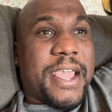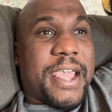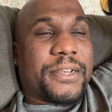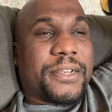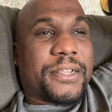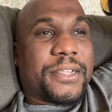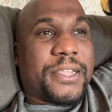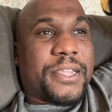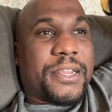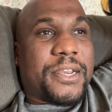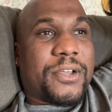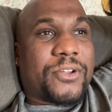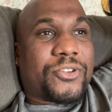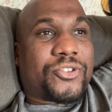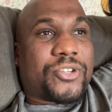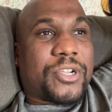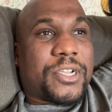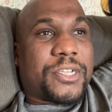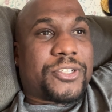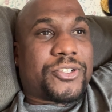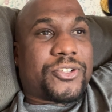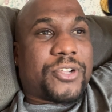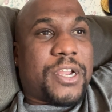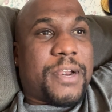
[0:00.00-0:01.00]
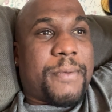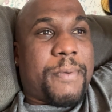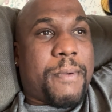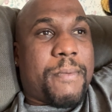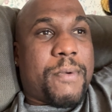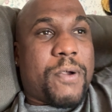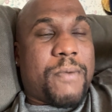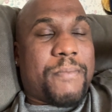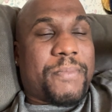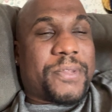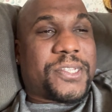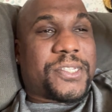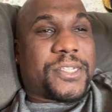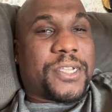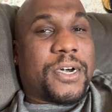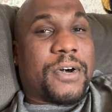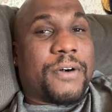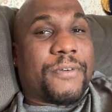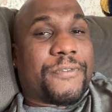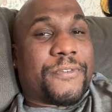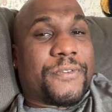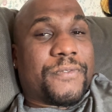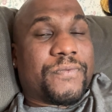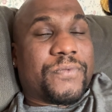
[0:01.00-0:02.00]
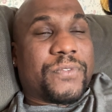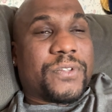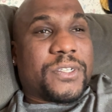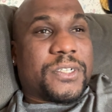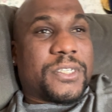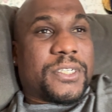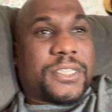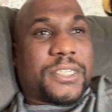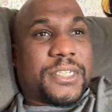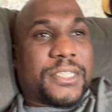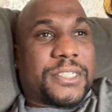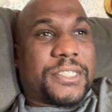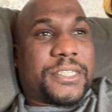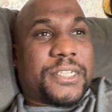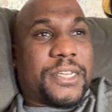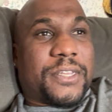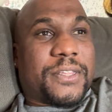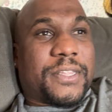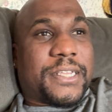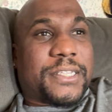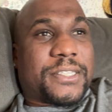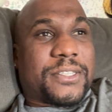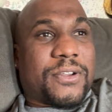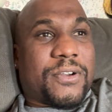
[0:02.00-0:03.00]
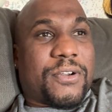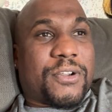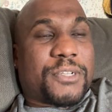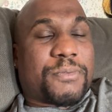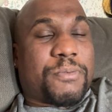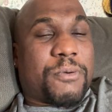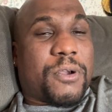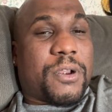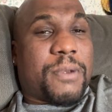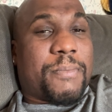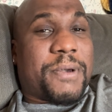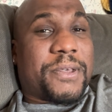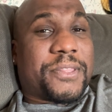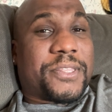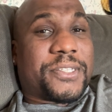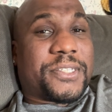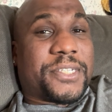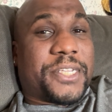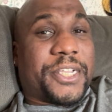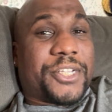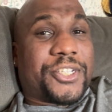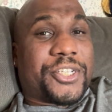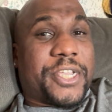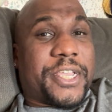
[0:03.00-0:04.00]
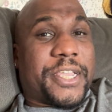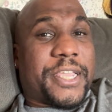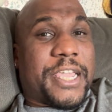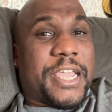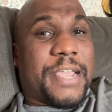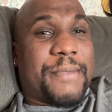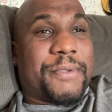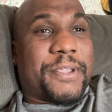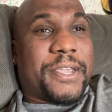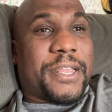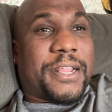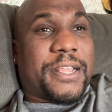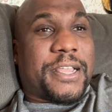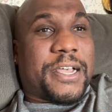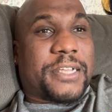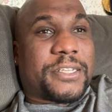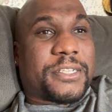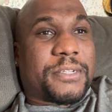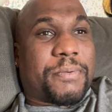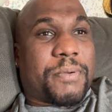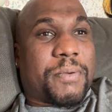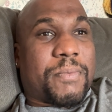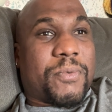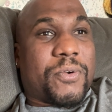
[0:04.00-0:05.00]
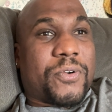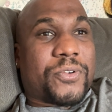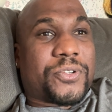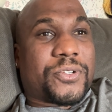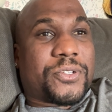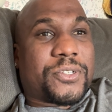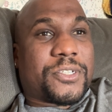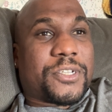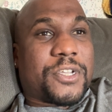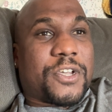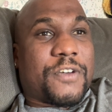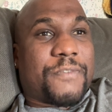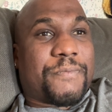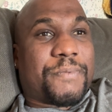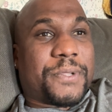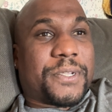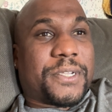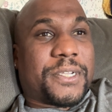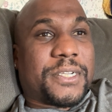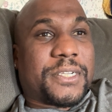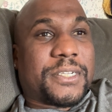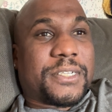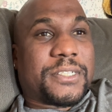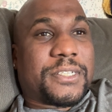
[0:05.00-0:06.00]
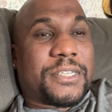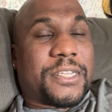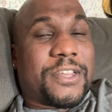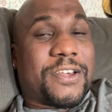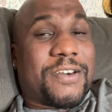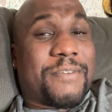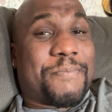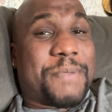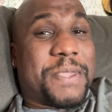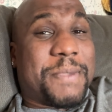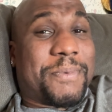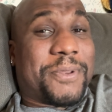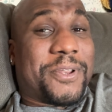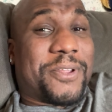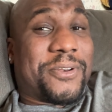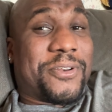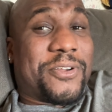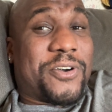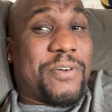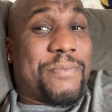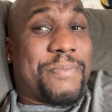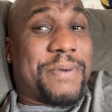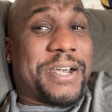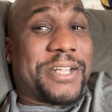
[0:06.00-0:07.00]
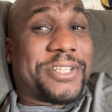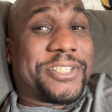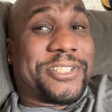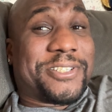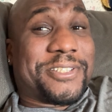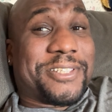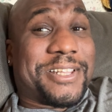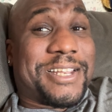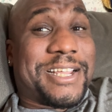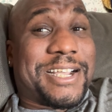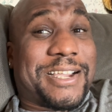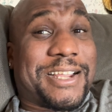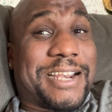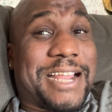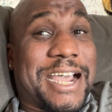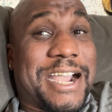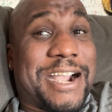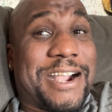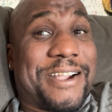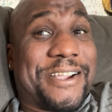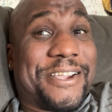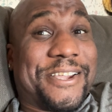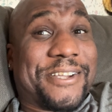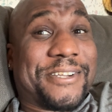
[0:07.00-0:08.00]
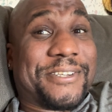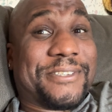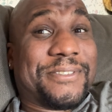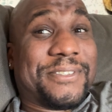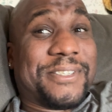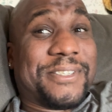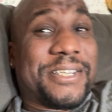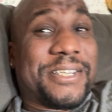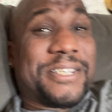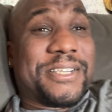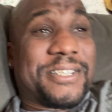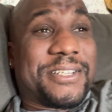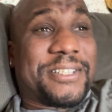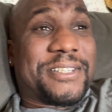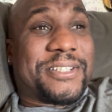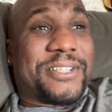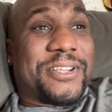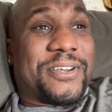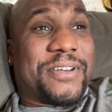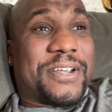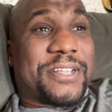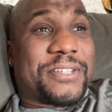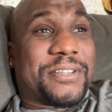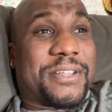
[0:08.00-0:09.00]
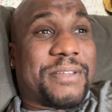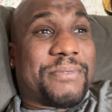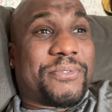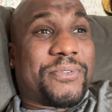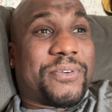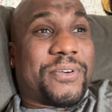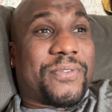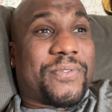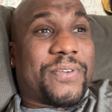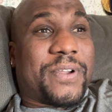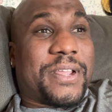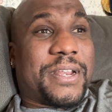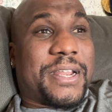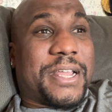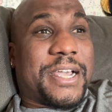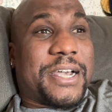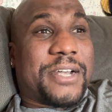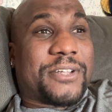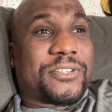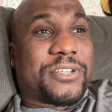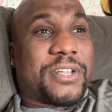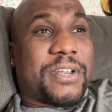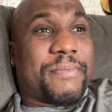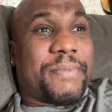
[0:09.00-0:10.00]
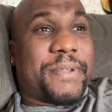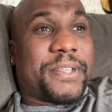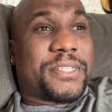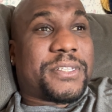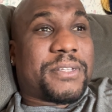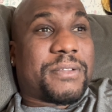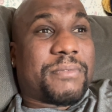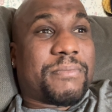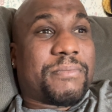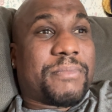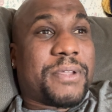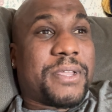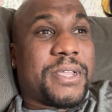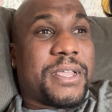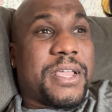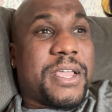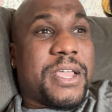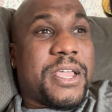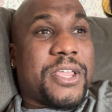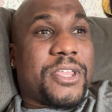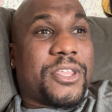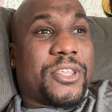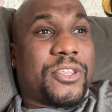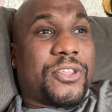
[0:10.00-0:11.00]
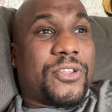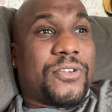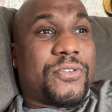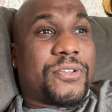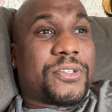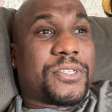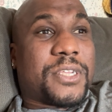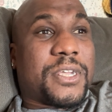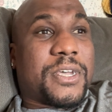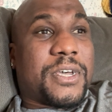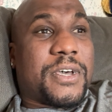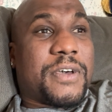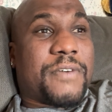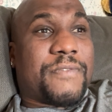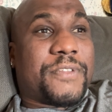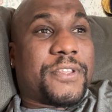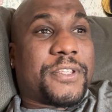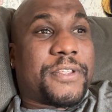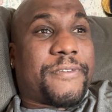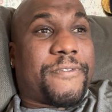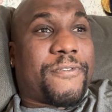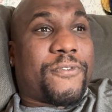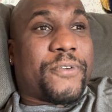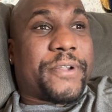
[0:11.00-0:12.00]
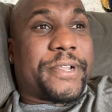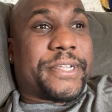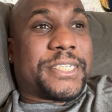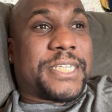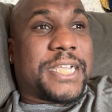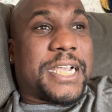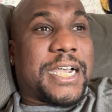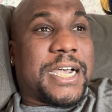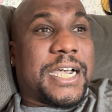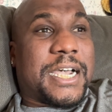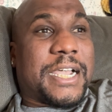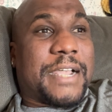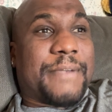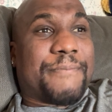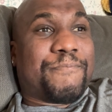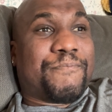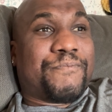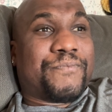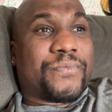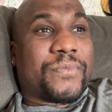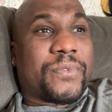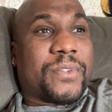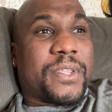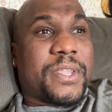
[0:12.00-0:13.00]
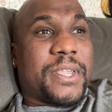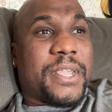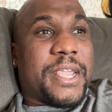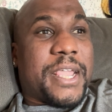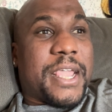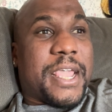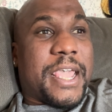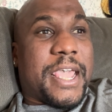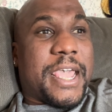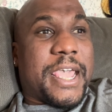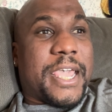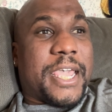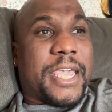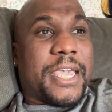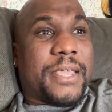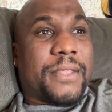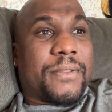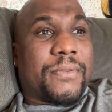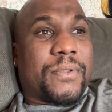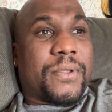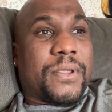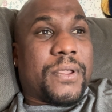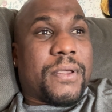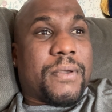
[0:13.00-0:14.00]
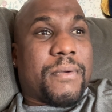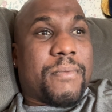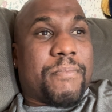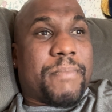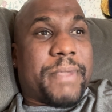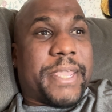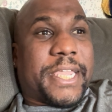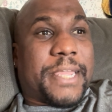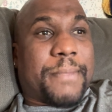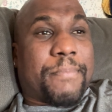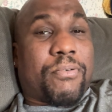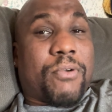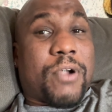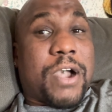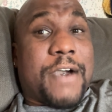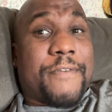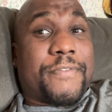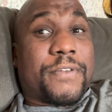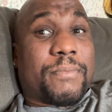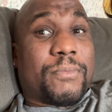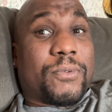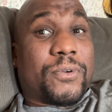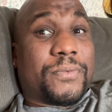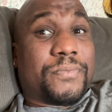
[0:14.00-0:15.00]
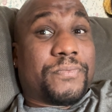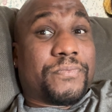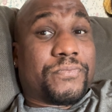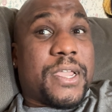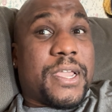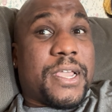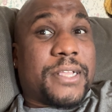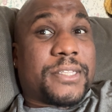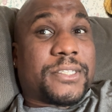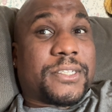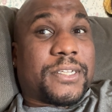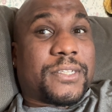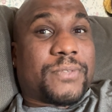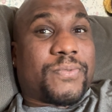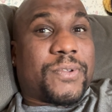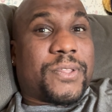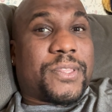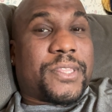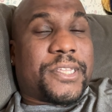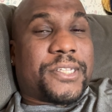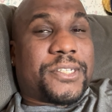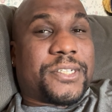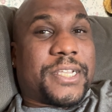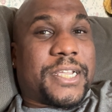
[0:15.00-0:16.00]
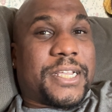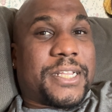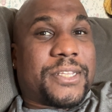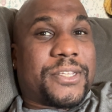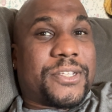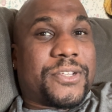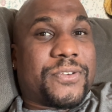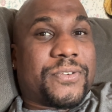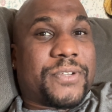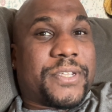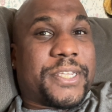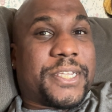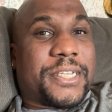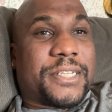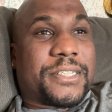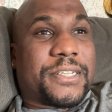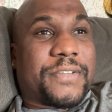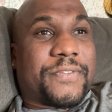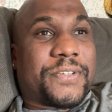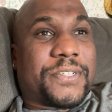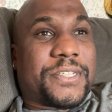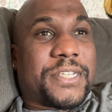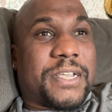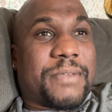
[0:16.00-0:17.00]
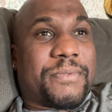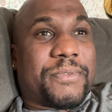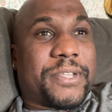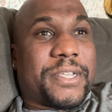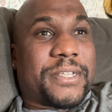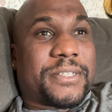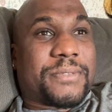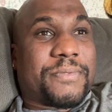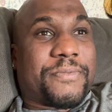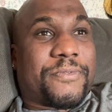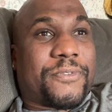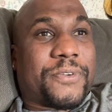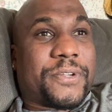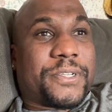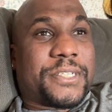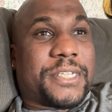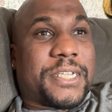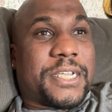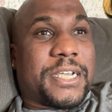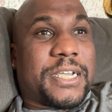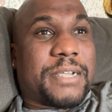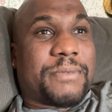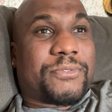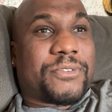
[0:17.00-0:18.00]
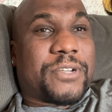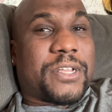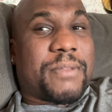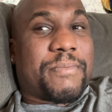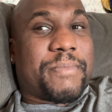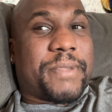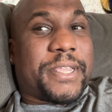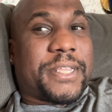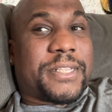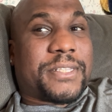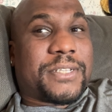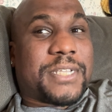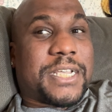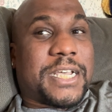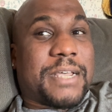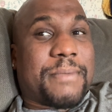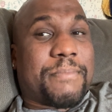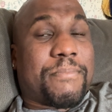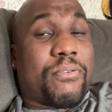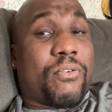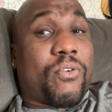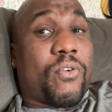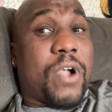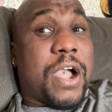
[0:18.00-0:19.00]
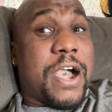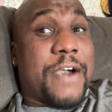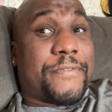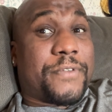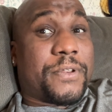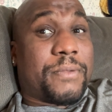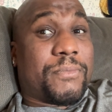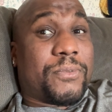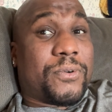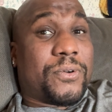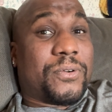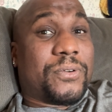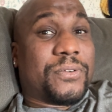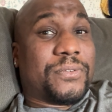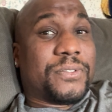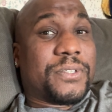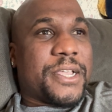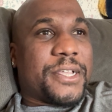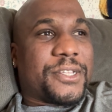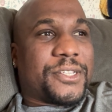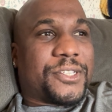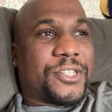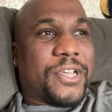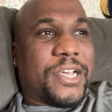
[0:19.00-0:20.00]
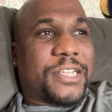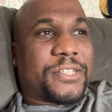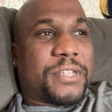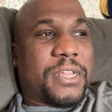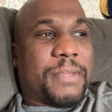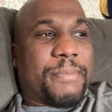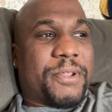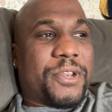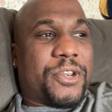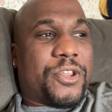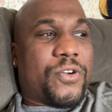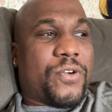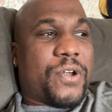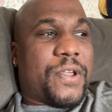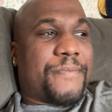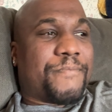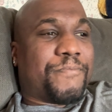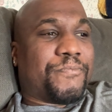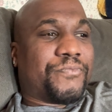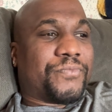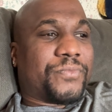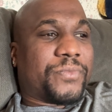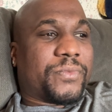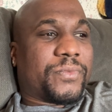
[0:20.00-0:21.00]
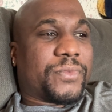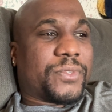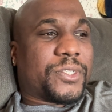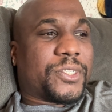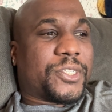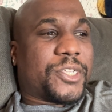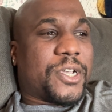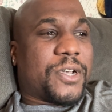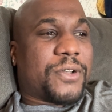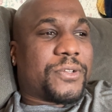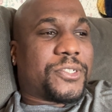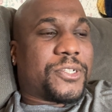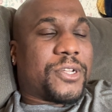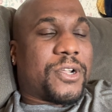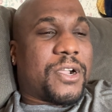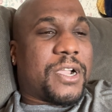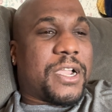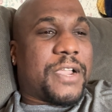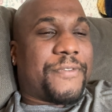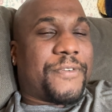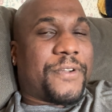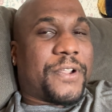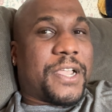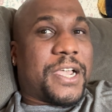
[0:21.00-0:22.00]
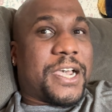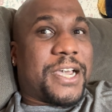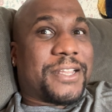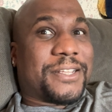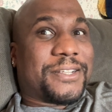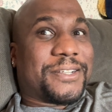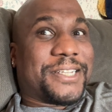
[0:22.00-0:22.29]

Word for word: You know, just trying to promote myself because, you know, that's the hardest part about this D J game. You got to constantly promote yourself because, you know, if people don't know about you, they're not going to hire you. So that's what I'm doing right now, trying to make some use of this free time and make it profitable. So that's one thing you gotta do, kids. Every time you got some free time, try to make the time profitable. So that's what I've been doing. So sorry, I forgot.